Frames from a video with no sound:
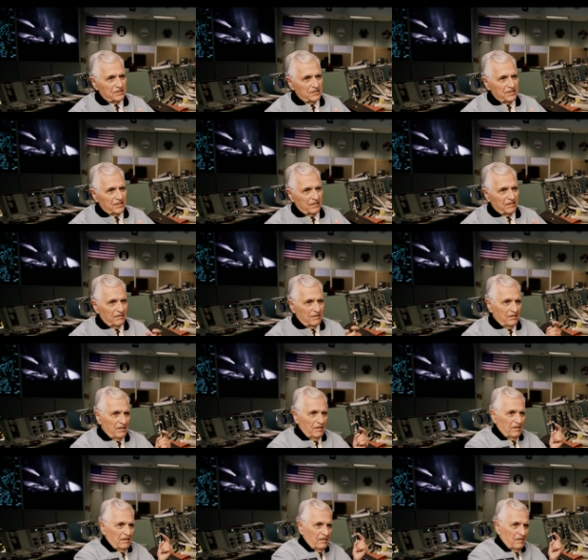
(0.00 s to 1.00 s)
dig a,
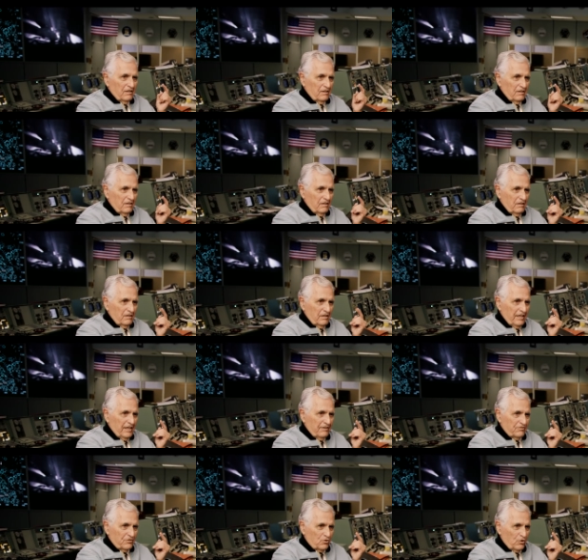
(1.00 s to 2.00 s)
a, a
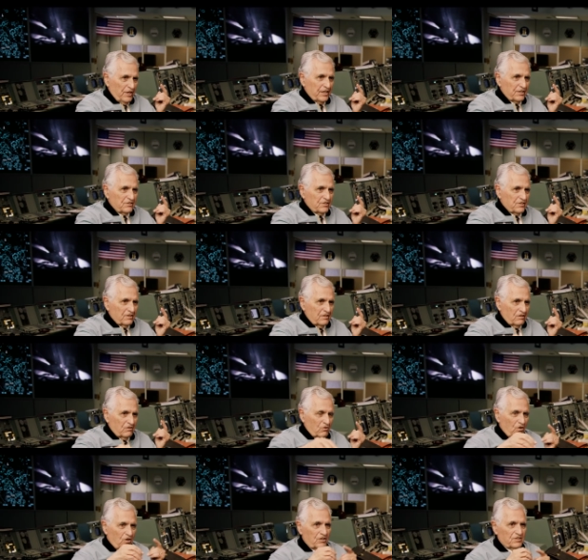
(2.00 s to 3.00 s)
half trench
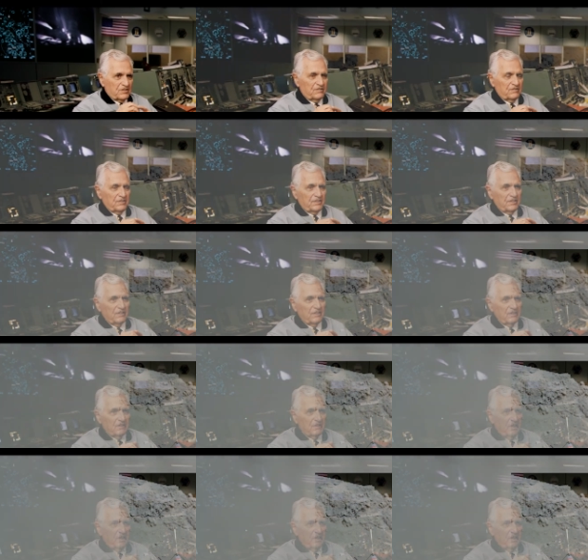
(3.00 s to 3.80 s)
across the